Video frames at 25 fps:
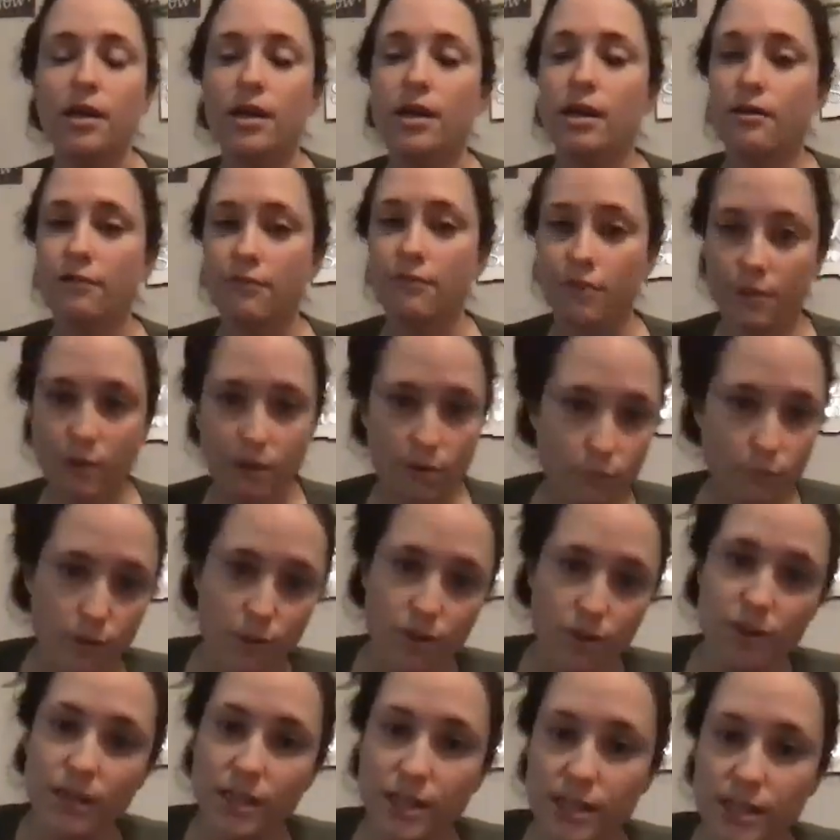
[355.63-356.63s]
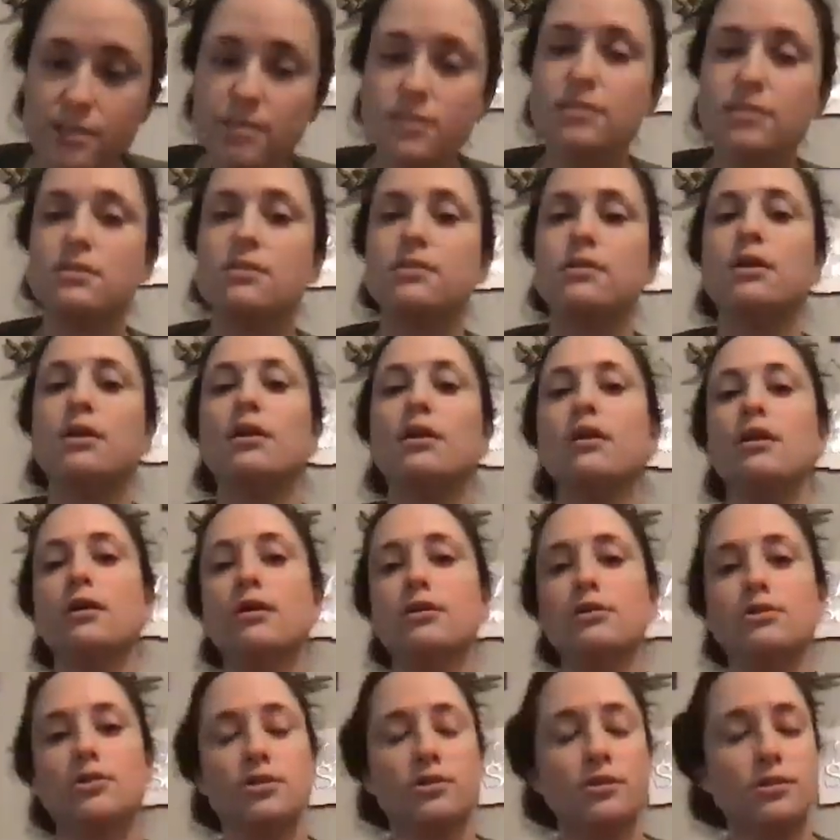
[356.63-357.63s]
If you're good with lists,
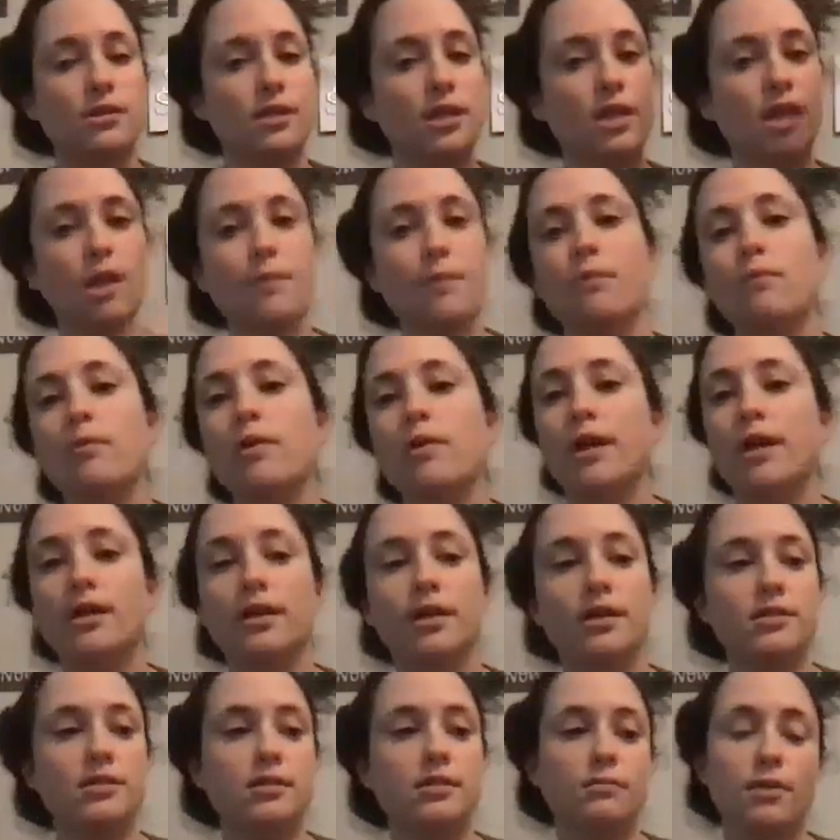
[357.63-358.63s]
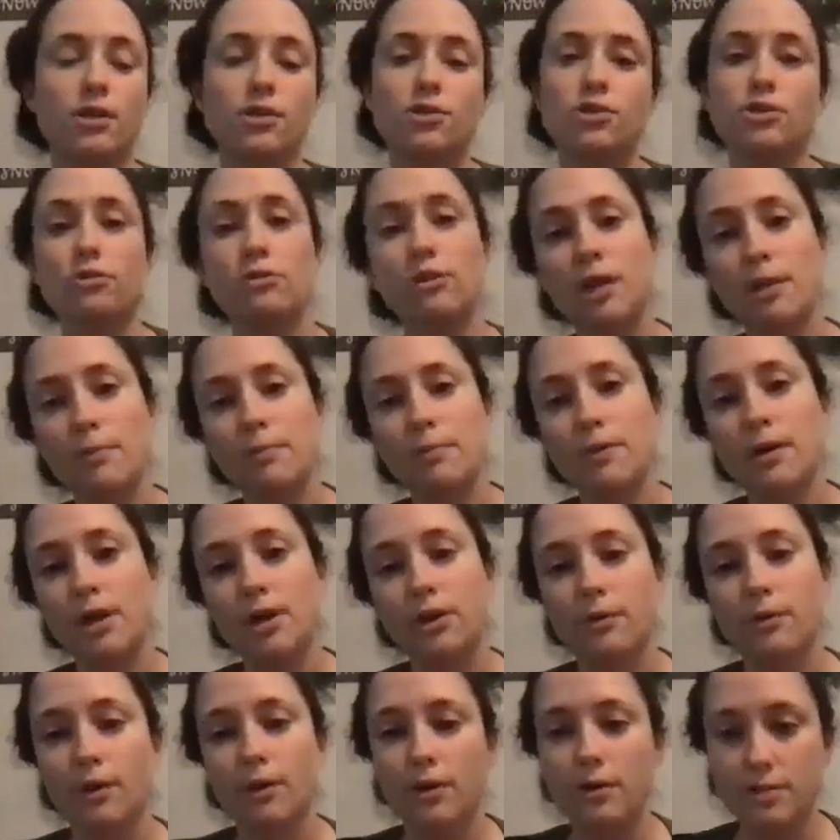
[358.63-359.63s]
just keep a running list and make sure you keep it on
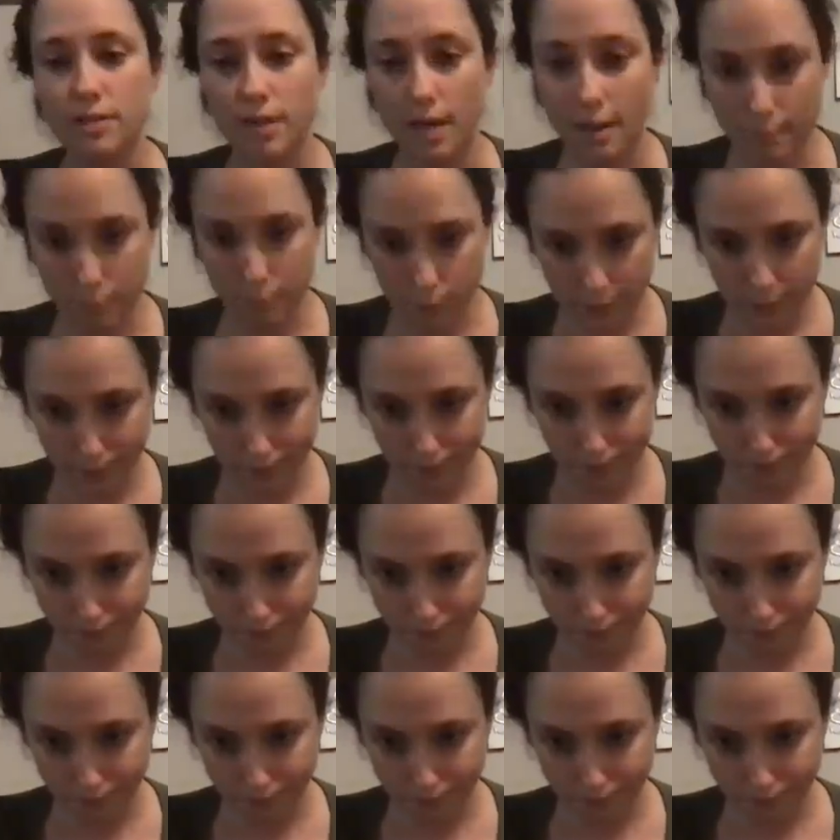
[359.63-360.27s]
you at all times.